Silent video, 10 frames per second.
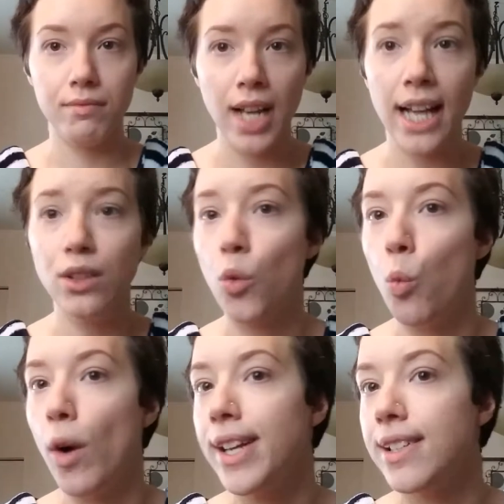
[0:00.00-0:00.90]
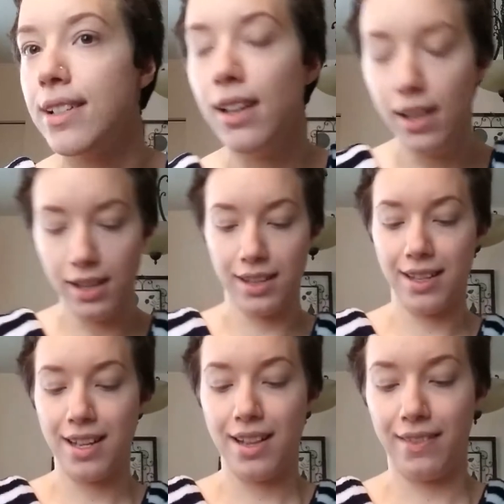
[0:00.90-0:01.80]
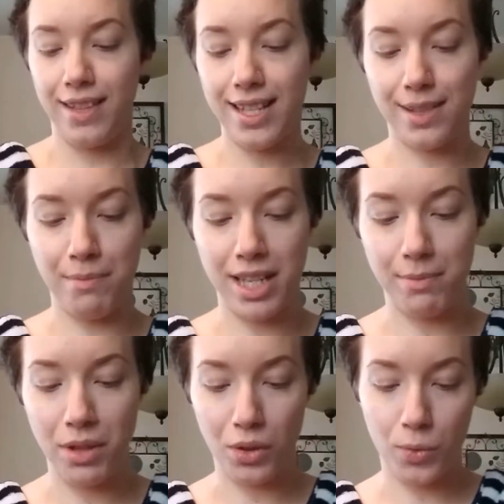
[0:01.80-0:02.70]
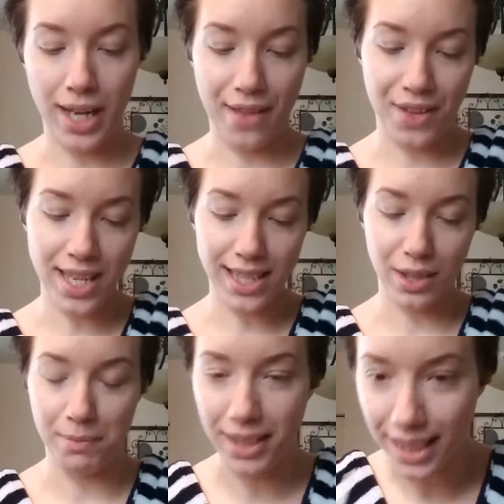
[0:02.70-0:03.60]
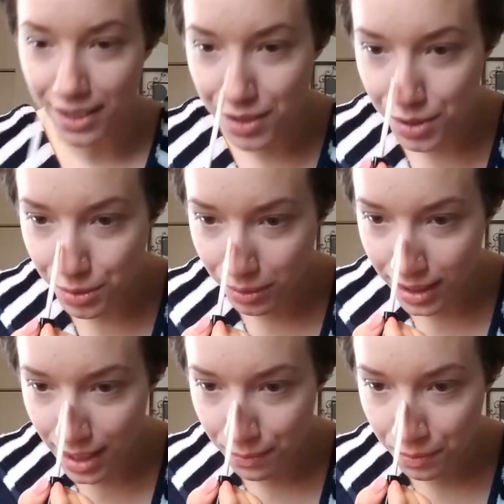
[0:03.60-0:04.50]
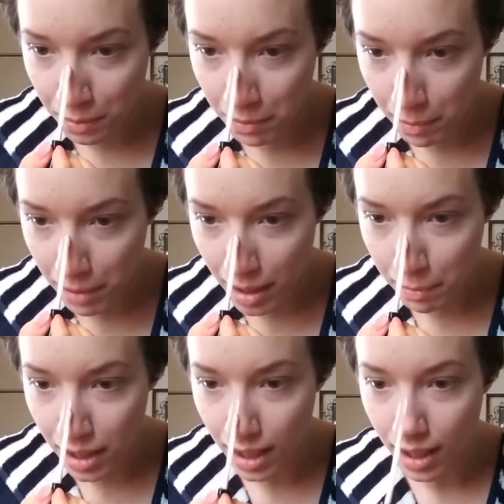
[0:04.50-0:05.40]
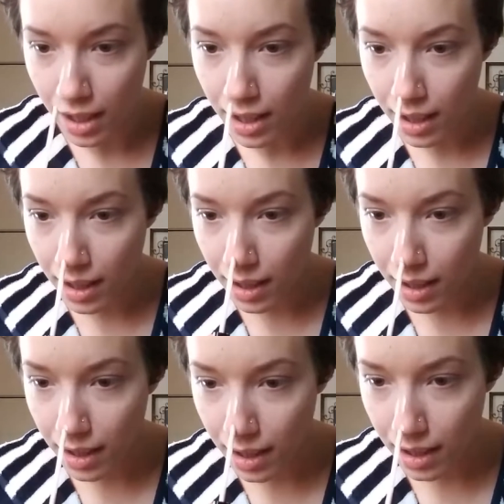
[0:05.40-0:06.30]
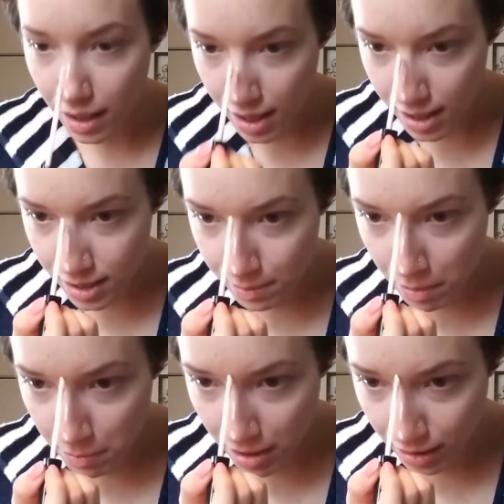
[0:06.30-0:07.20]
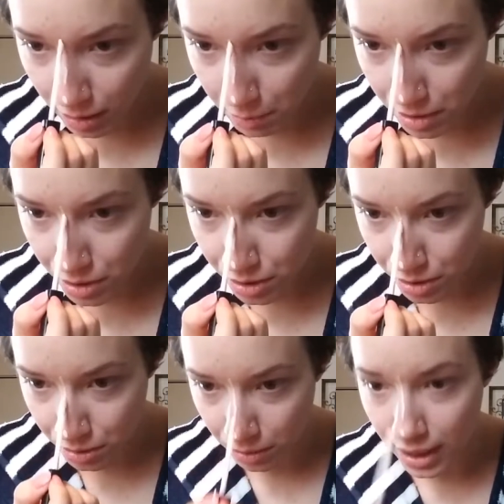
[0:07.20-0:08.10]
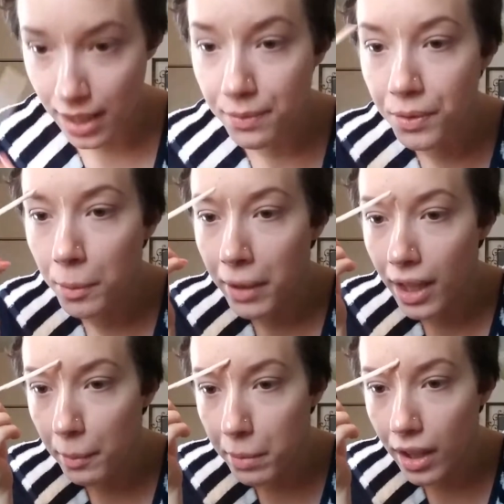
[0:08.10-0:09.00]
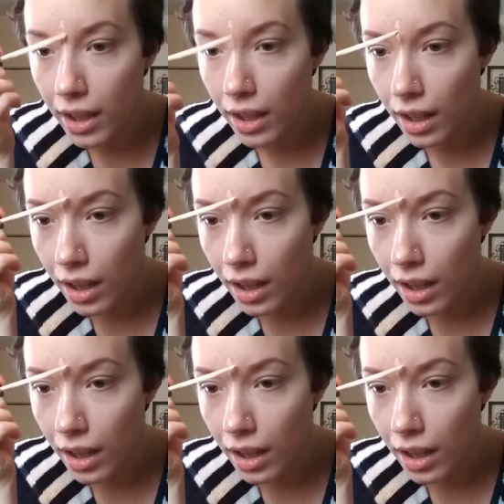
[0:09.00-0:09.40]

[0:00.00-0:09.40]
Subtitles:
I look white. This makes me look white. I think it's a little bit like too light for me, maybe. It's maybe a little bit too light for me, but